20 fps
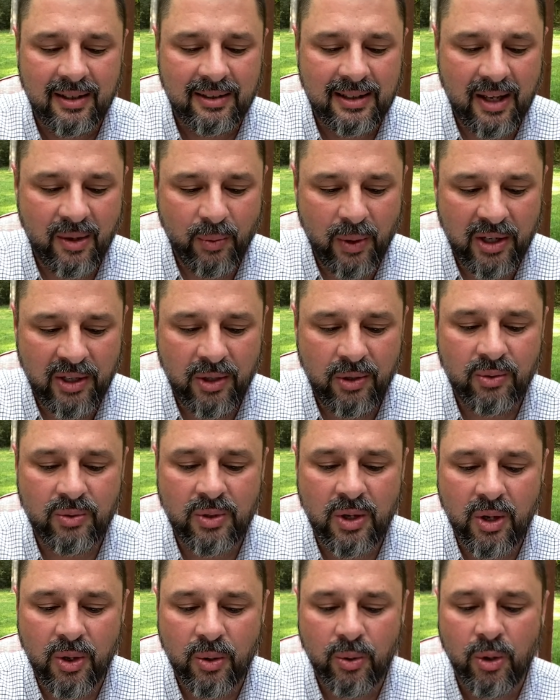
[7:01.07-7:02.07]
That way you
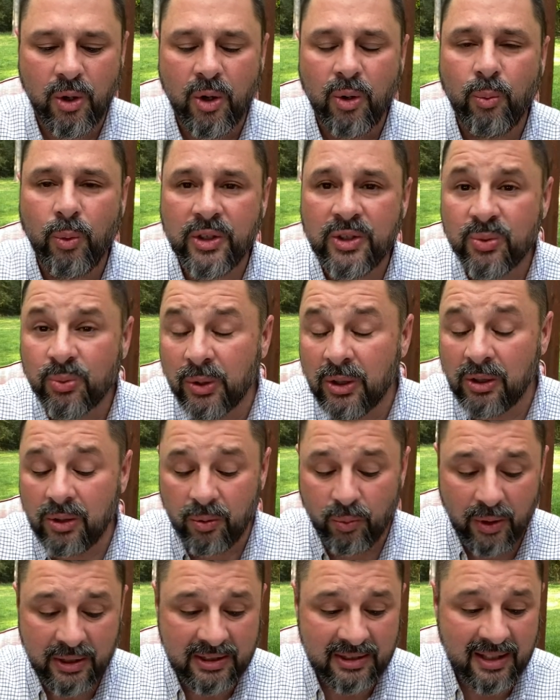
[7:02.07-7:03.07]
know what's real
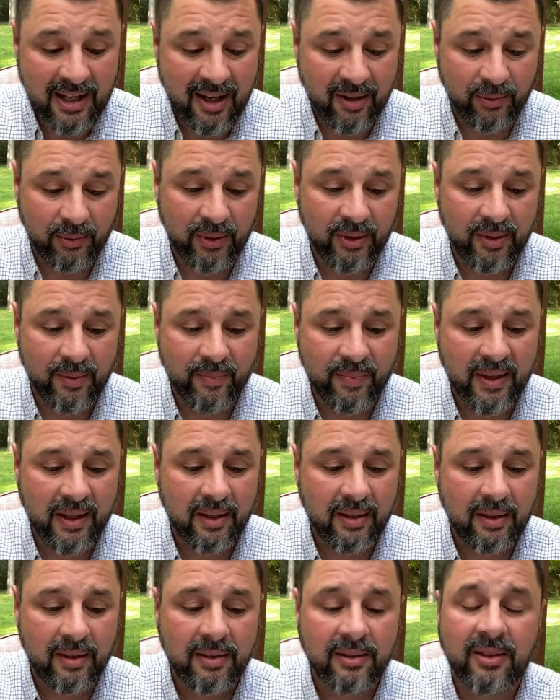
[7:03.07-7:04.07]
and what's not real.
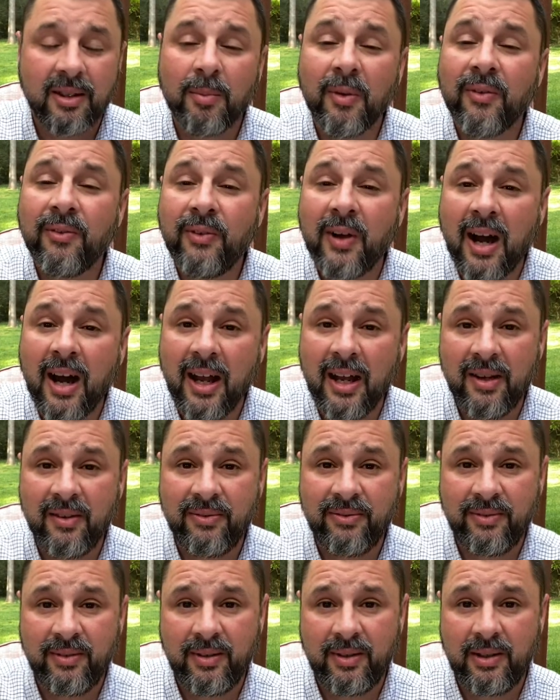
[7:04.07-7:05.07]
Number five
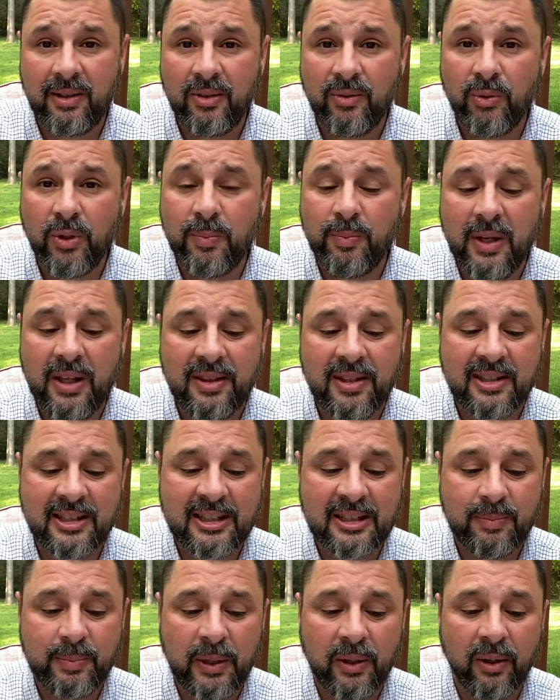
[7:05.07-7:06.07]
would be the
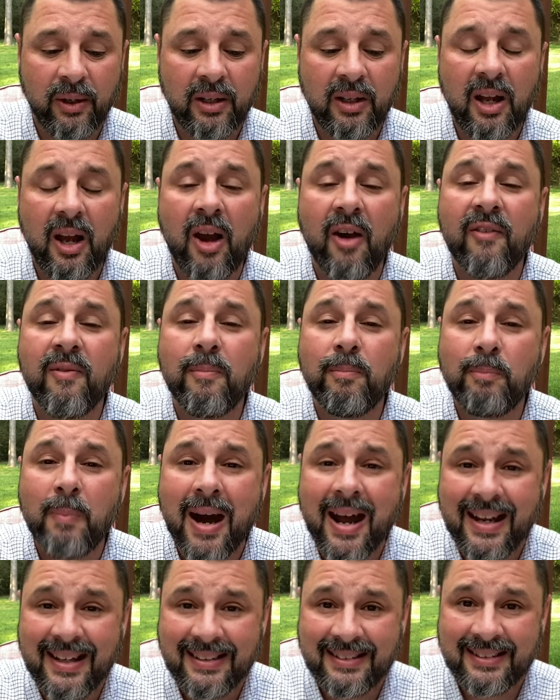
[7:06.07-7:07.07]
spirit of
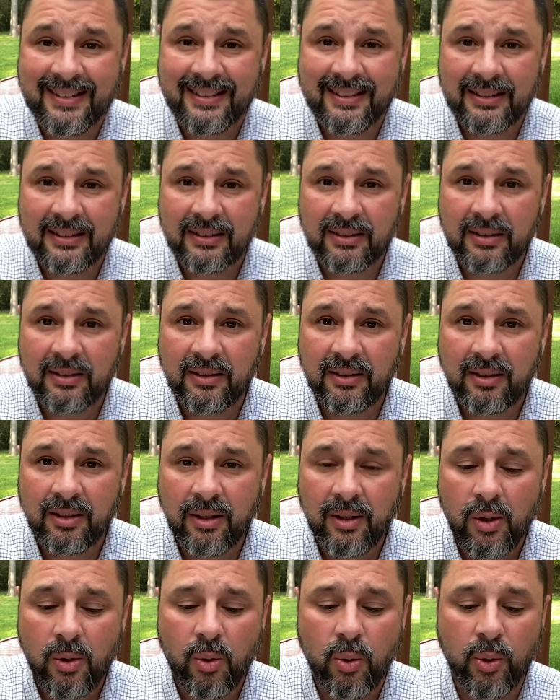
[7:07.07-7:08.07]
might
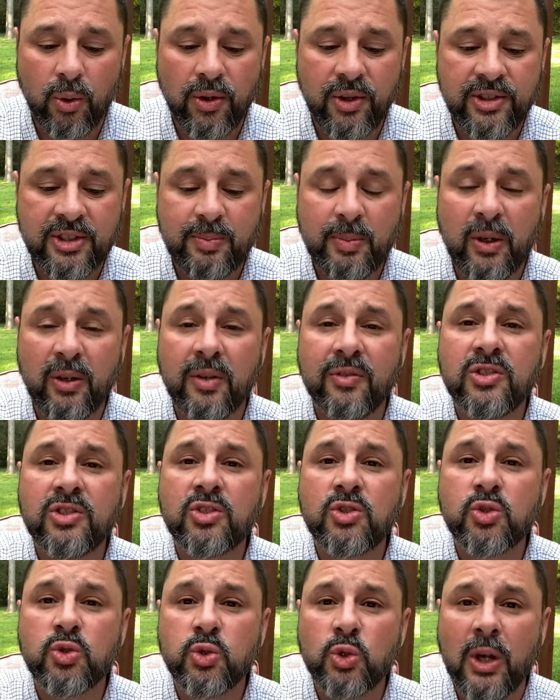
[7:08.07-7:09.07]
or the spirit of
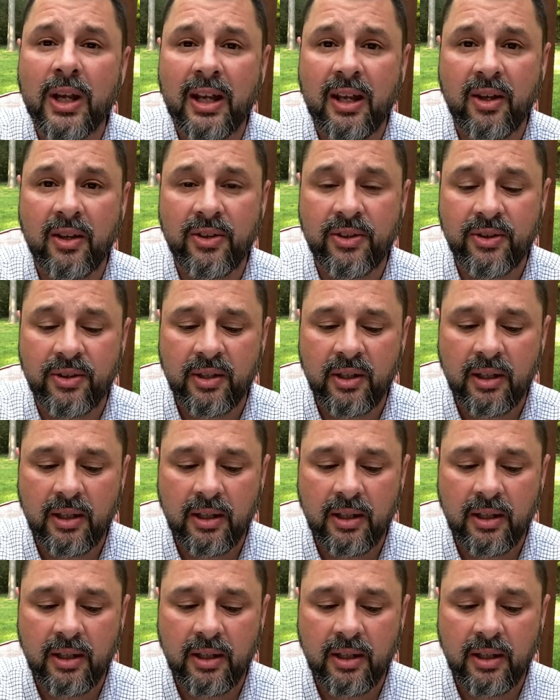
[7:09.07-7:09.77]
strength.